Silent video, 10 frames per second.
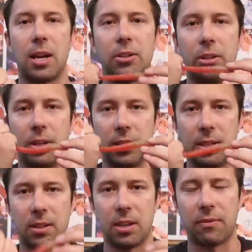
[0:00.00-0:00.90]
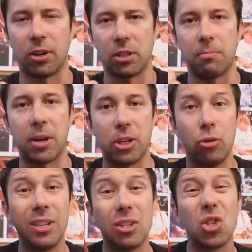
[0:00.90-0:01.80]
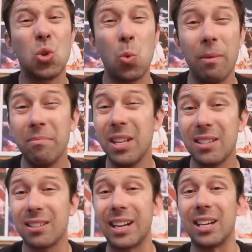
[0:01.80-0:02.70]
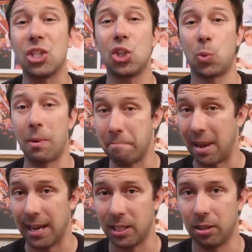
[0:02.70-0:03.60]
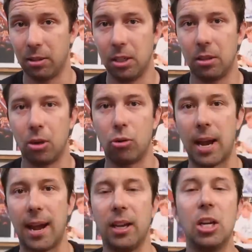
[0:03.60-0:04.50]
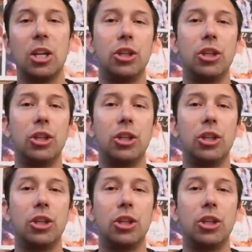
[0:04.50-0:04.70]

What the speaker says: so you can see the difference, but you can swim this like a swim bait, okay?